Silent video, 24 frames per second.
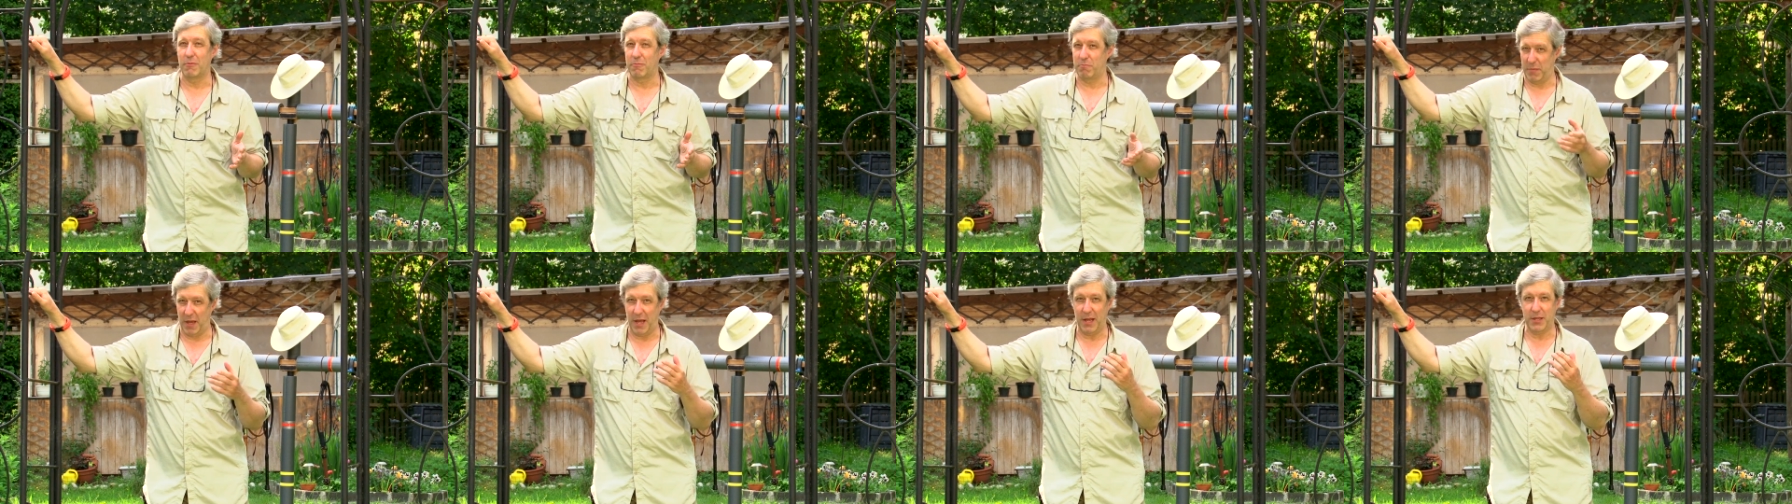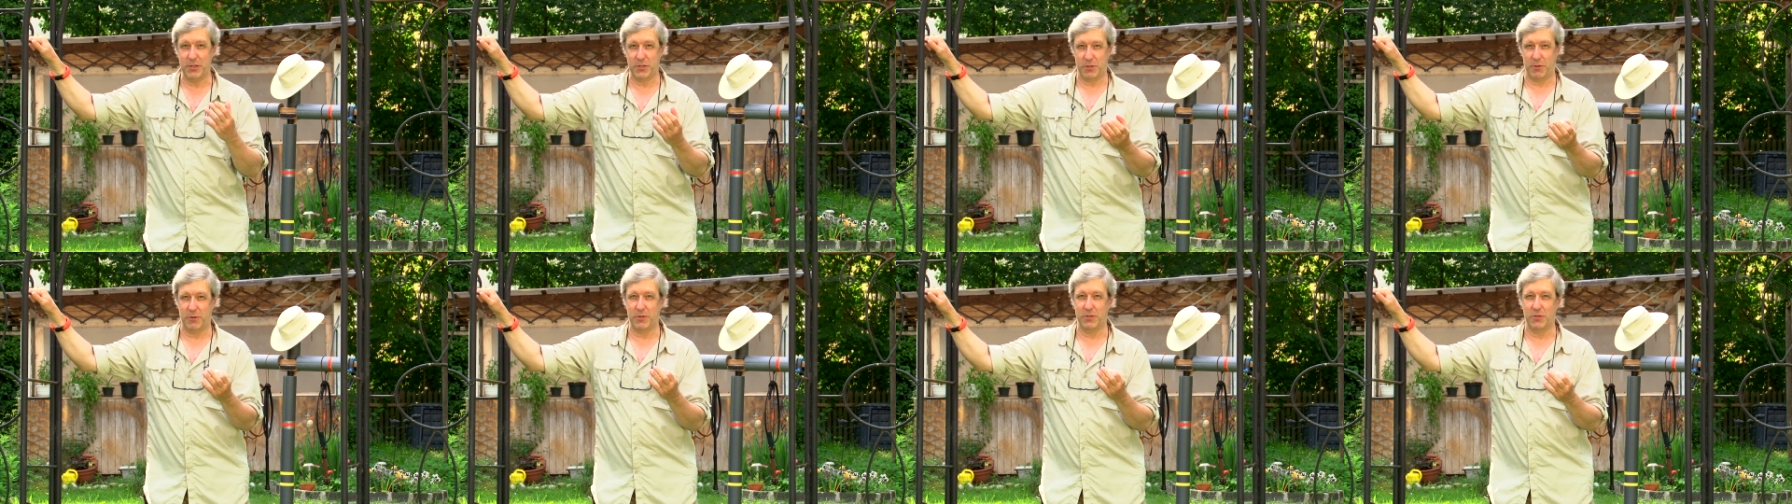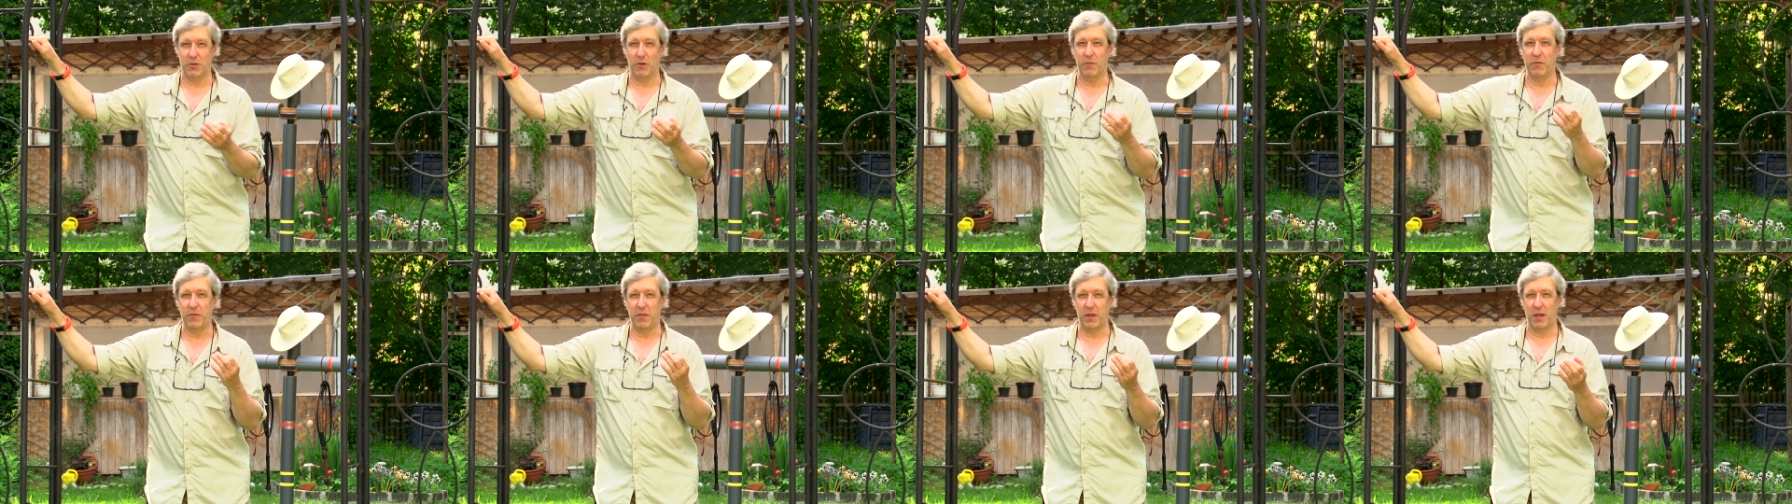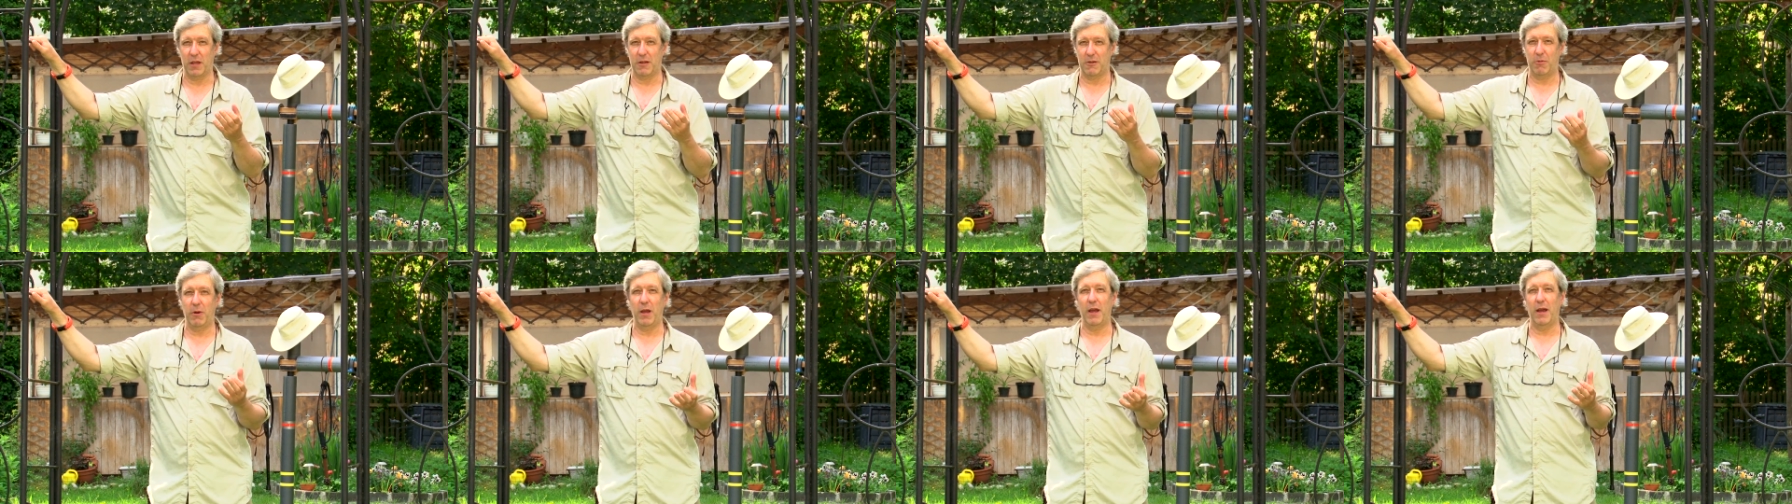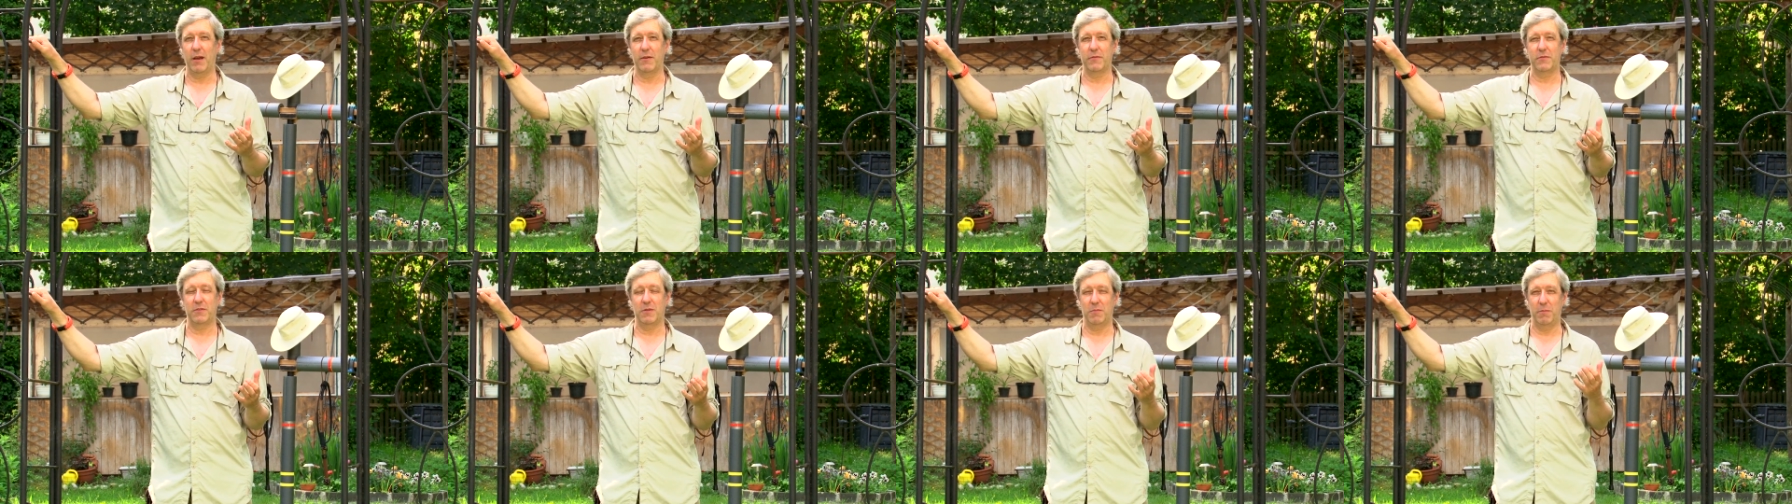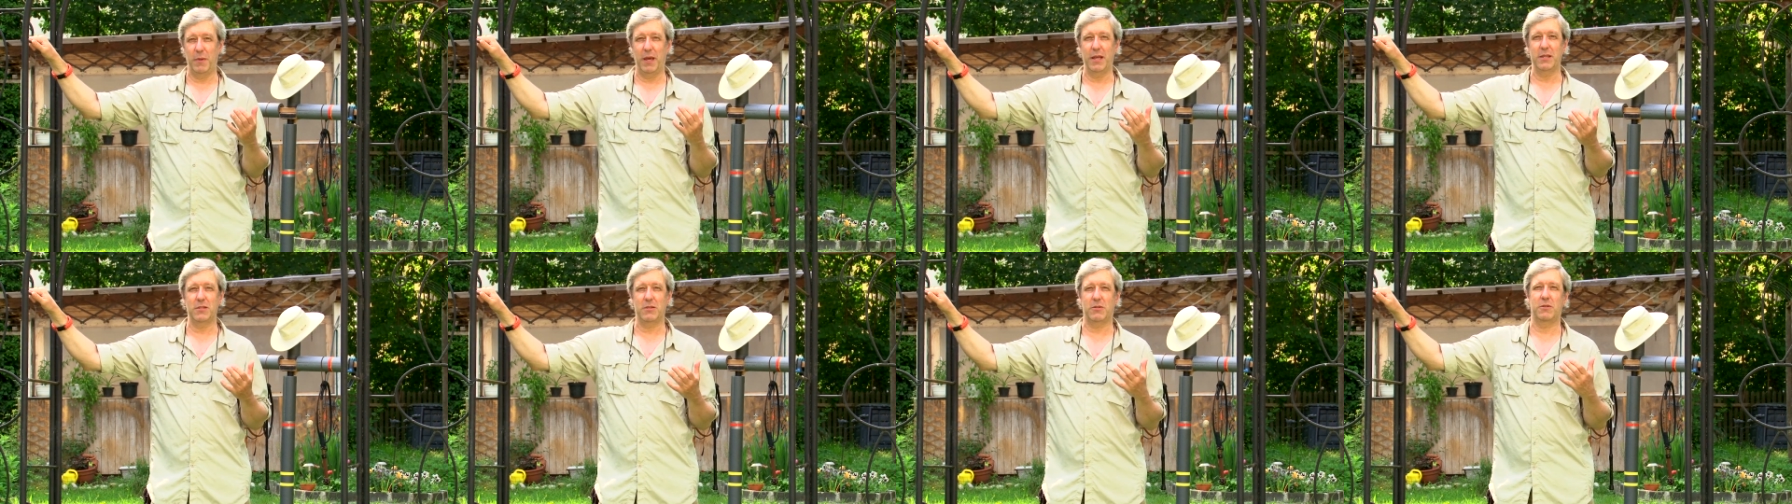masters of their craft,
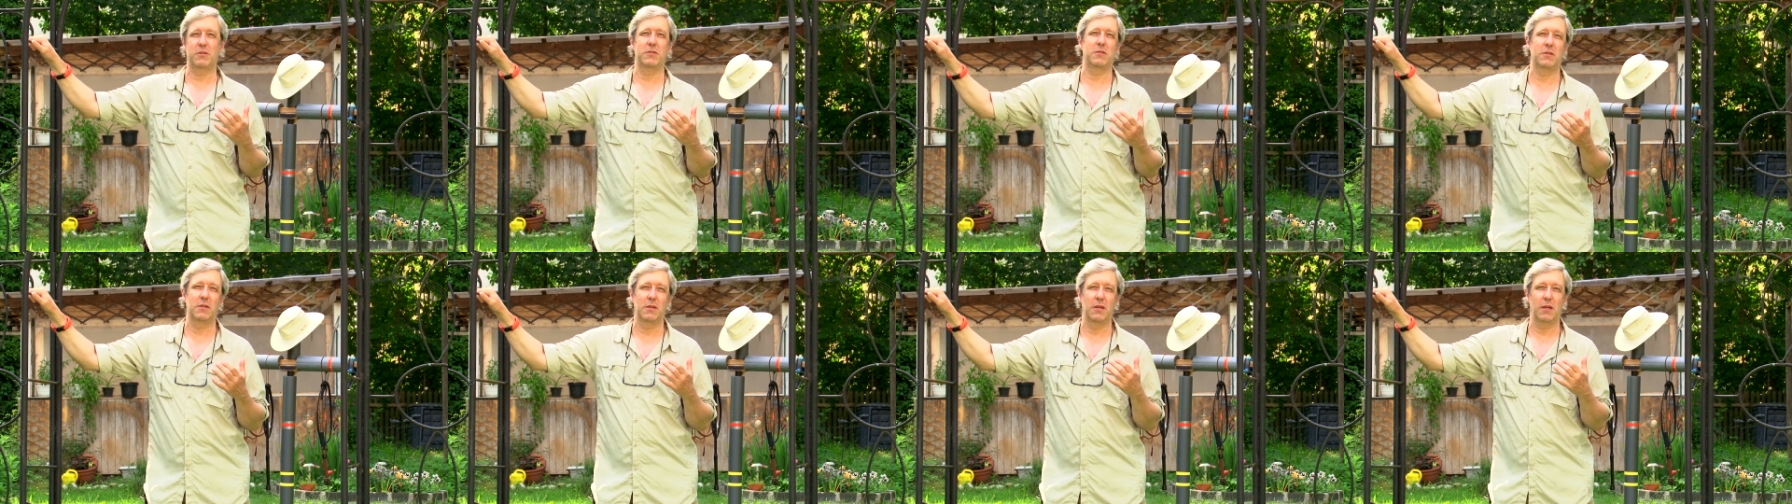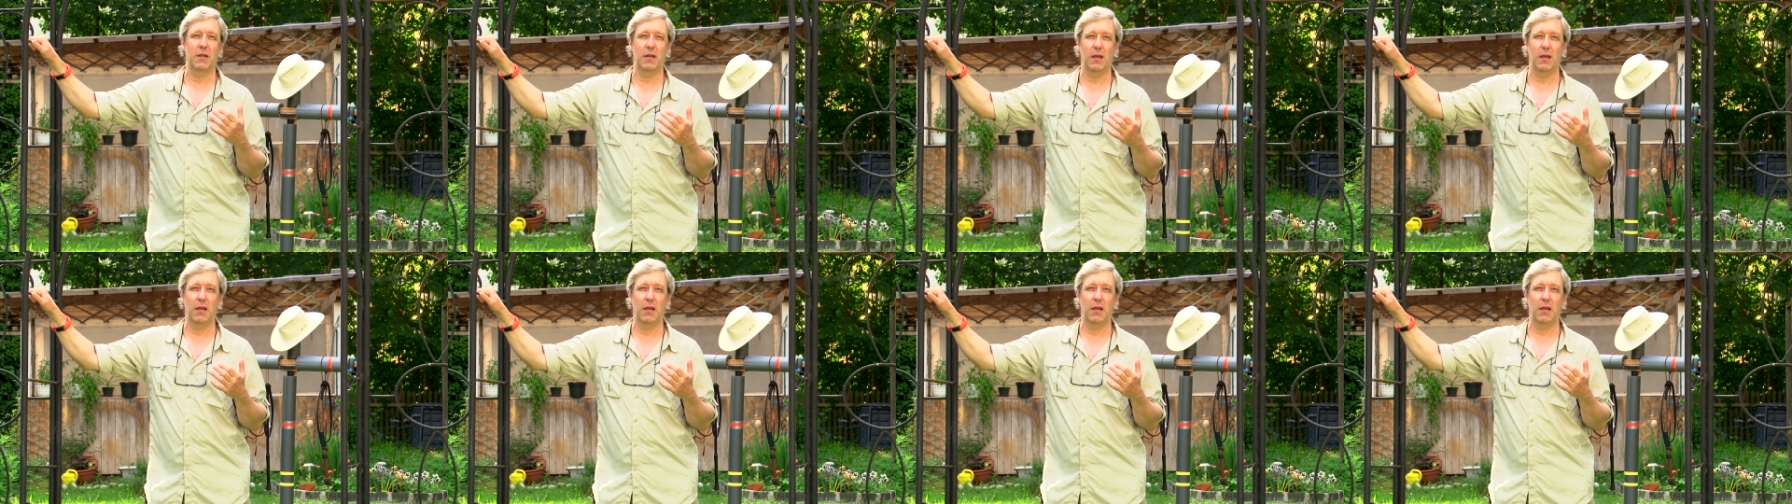masters